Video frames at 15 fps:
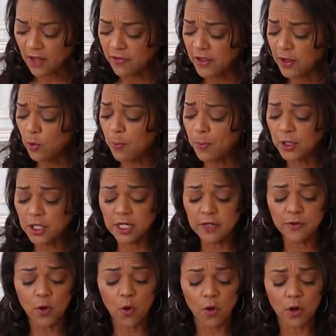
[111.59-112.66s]
then we'll put it
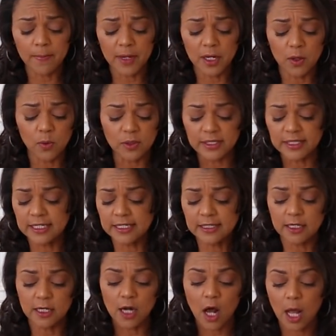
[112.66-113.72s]
in the cornmeal, we'll
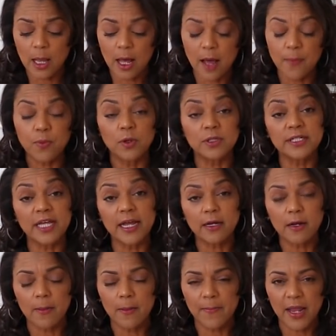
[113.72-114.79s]
season it all up, we'll take
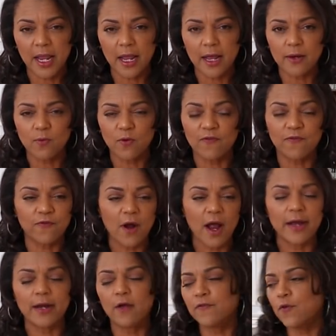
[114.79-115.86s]
it on the pan, we'll
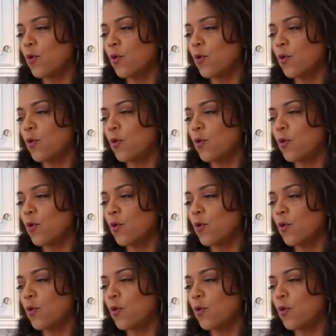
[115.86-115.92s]
fry it, of